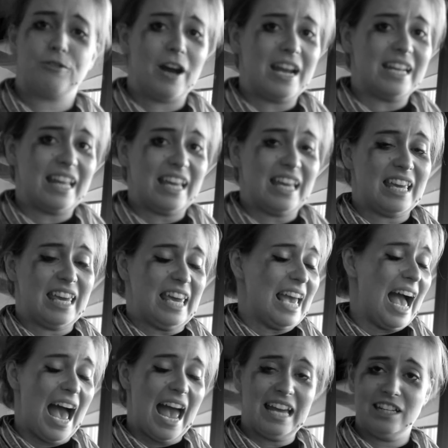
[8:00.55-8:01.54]
Fred, if he
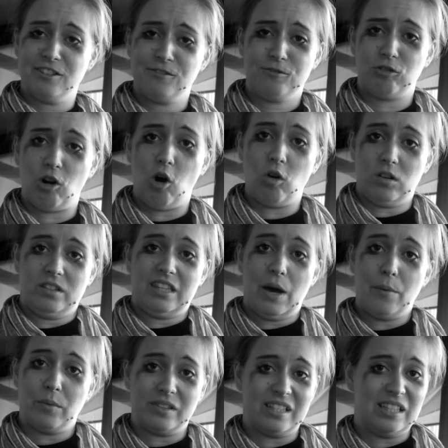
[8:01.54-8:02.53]
hated frogs,
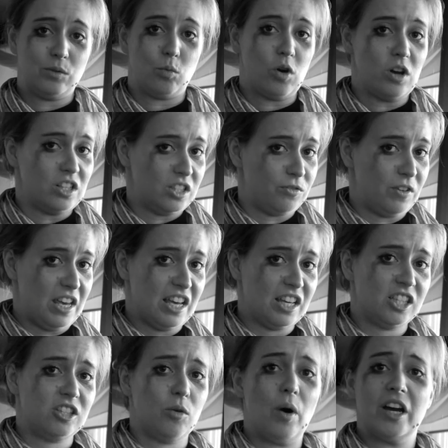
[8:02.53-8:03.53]
that was his worst fear,
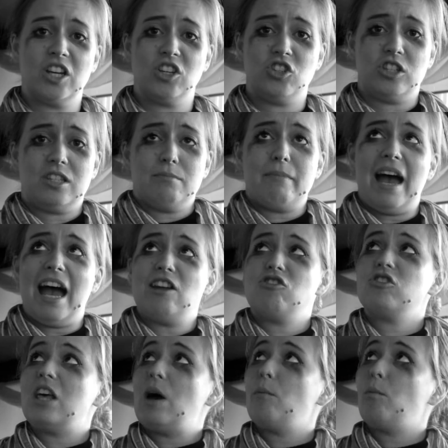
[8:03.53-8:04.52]
so I can just
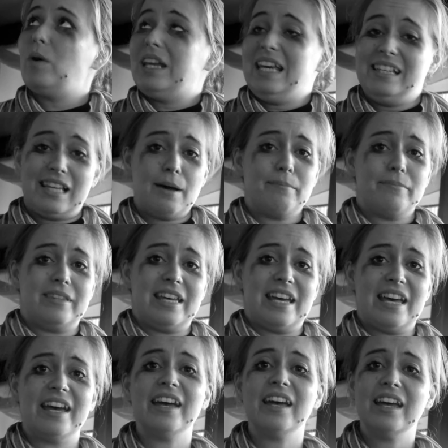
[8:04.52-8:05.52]
imagine that when he's up there,